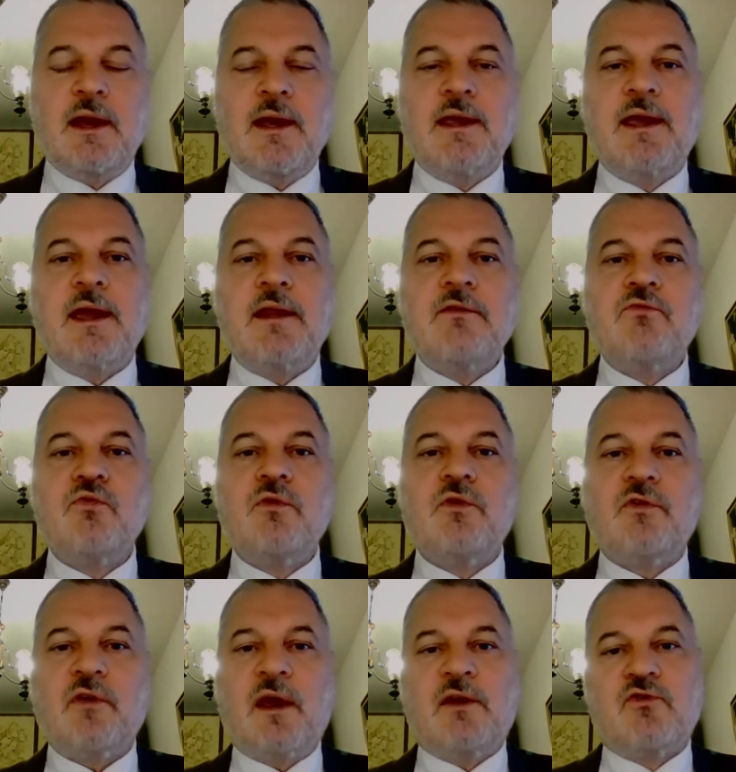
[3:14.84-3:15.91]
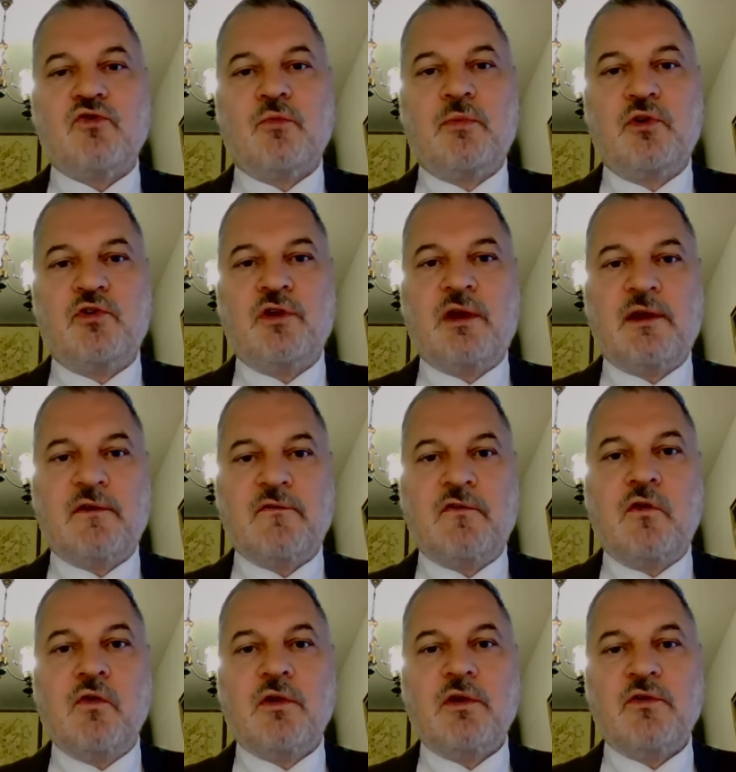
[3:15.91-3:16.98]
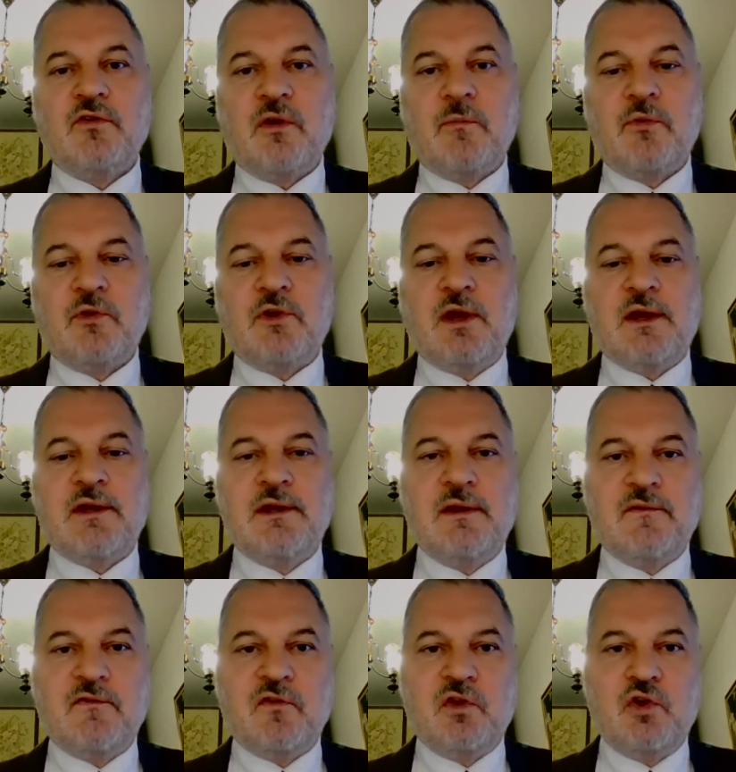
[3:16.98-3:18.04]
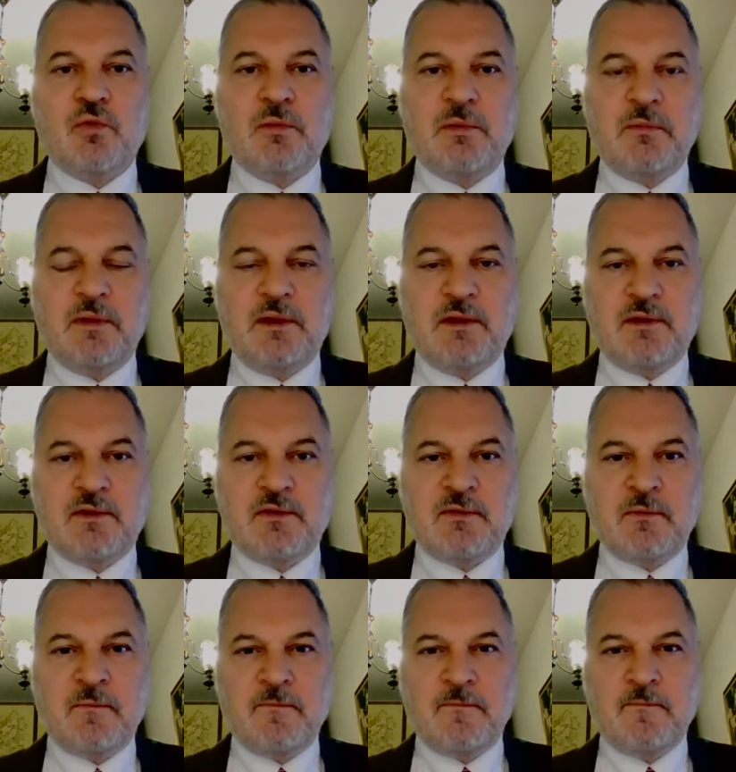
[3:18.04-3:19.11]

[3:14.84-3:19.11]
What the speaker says: again through this anthropogenic focus on protecting it for human beings.